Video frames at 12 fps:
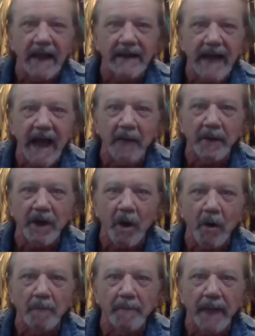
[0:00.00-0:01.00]
how we
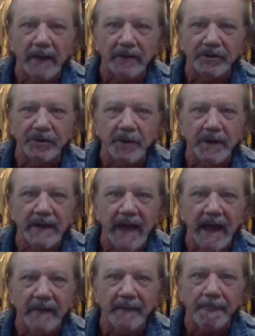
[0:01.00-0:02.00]
go about doing
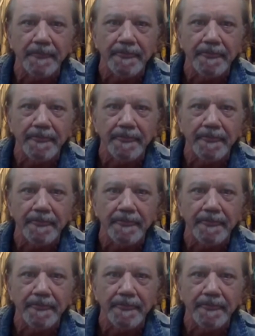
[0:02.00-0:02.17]
that.